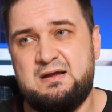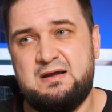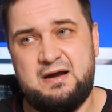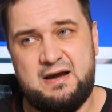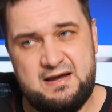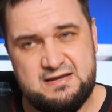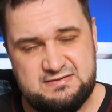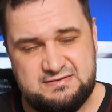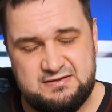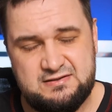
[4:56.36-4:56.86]

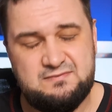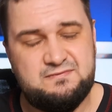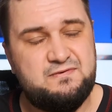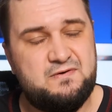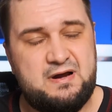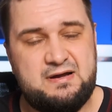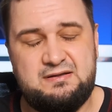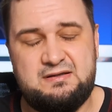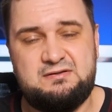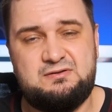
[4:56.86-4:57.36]
I still
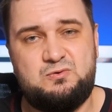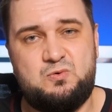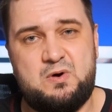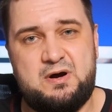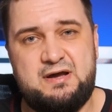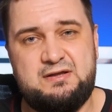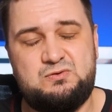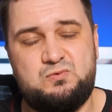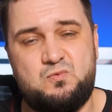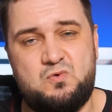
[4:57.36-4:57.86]
find it
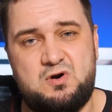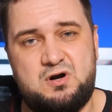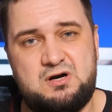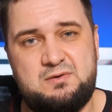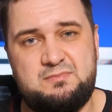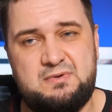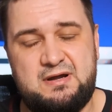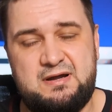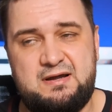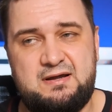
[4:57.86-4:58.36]
quite
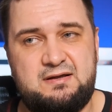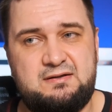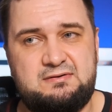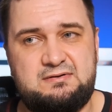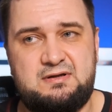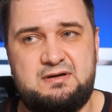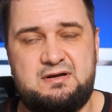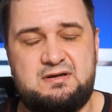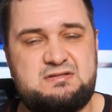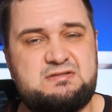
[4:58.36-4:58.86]
warm
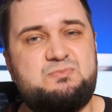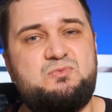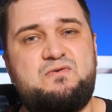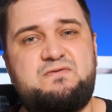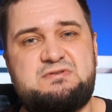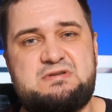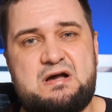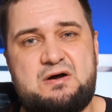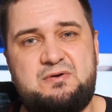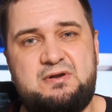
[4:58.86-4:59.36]
and smooth
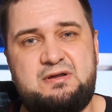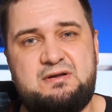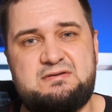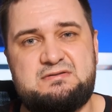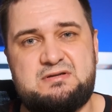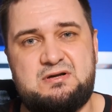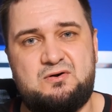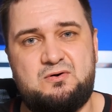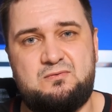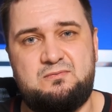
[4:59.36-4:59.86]
sounding,
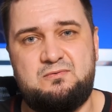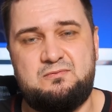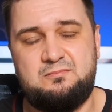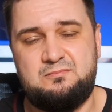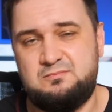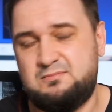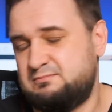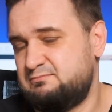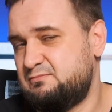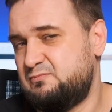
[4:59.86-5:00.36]
so
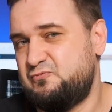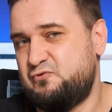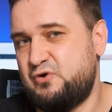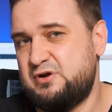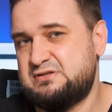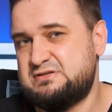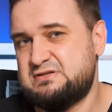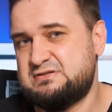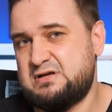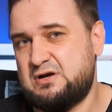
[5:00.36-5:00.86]

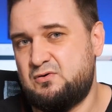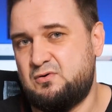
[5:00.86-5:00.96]
voices are